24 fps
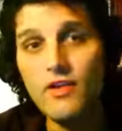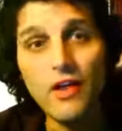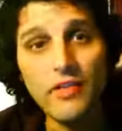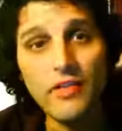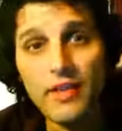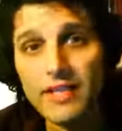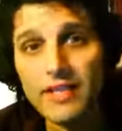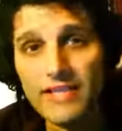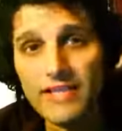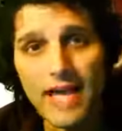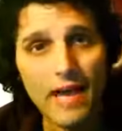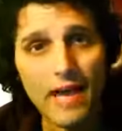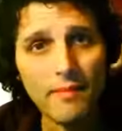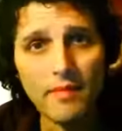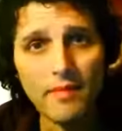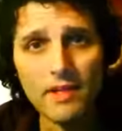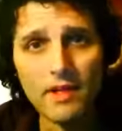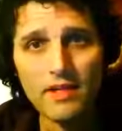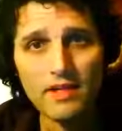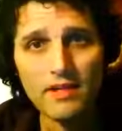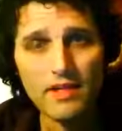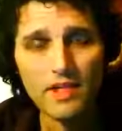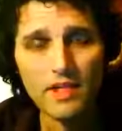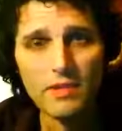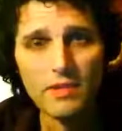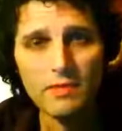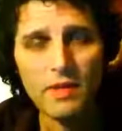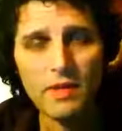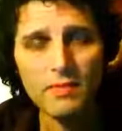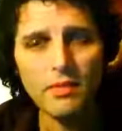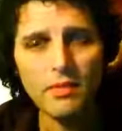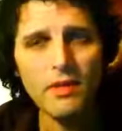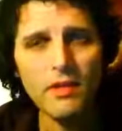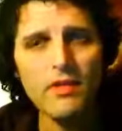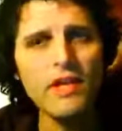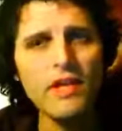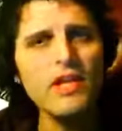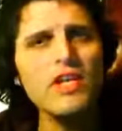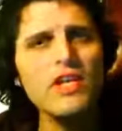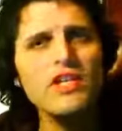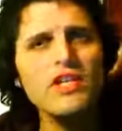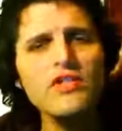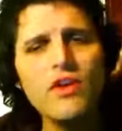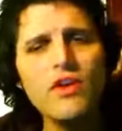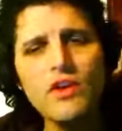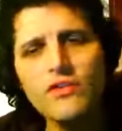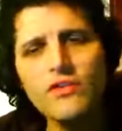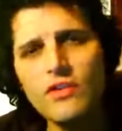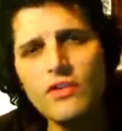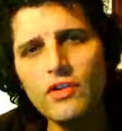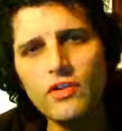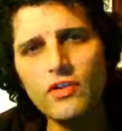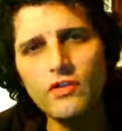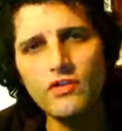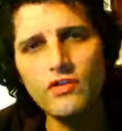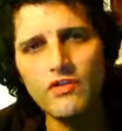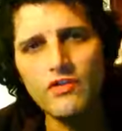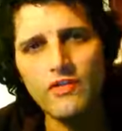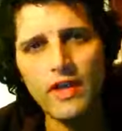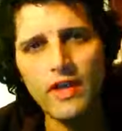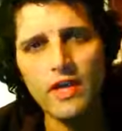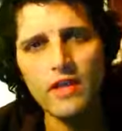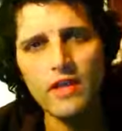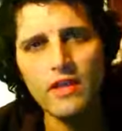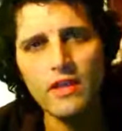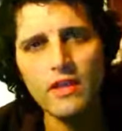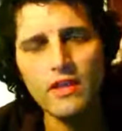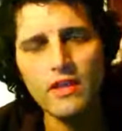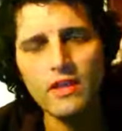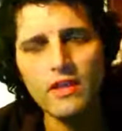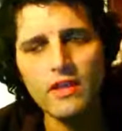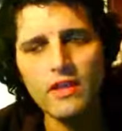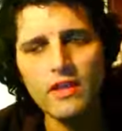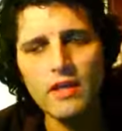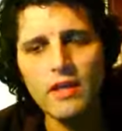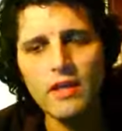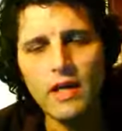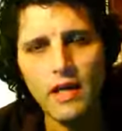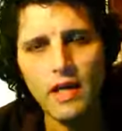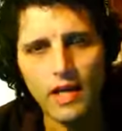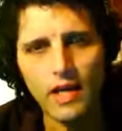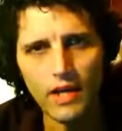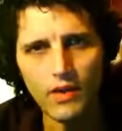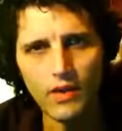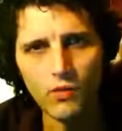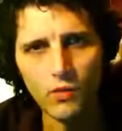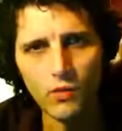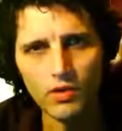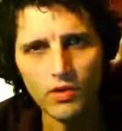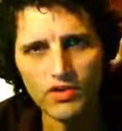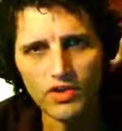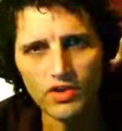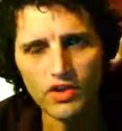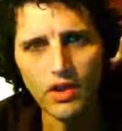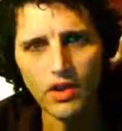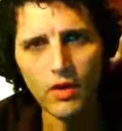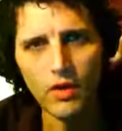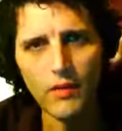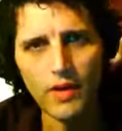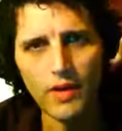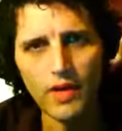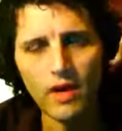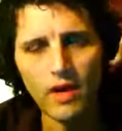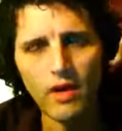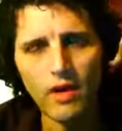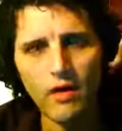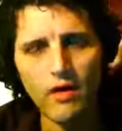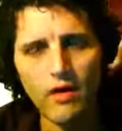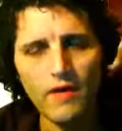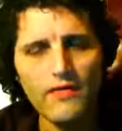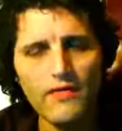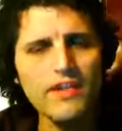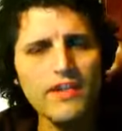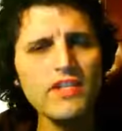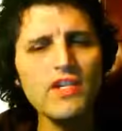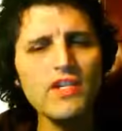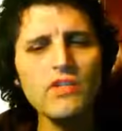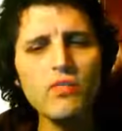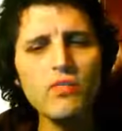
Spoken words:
Nothing's happening to these people, and they're going to start to lose faith in what's going on.